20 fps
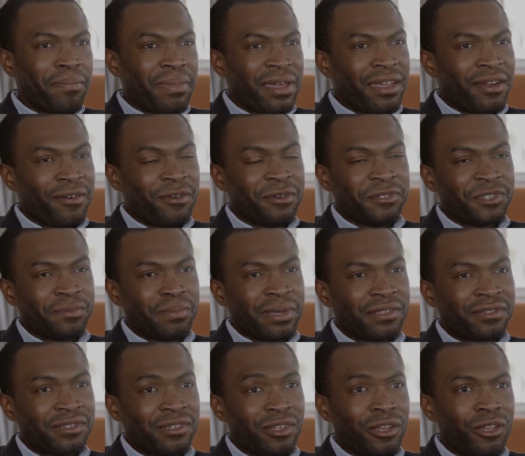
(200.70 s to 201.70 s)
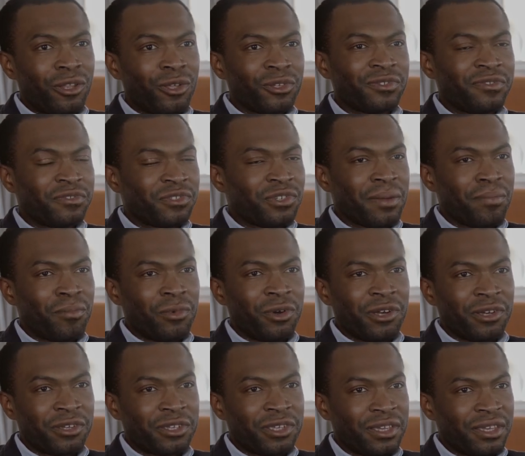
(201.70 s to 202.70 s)
parents spent a lot of time
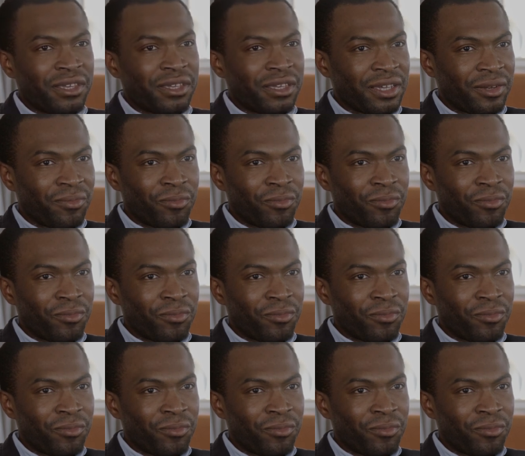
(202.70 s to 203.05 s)
working,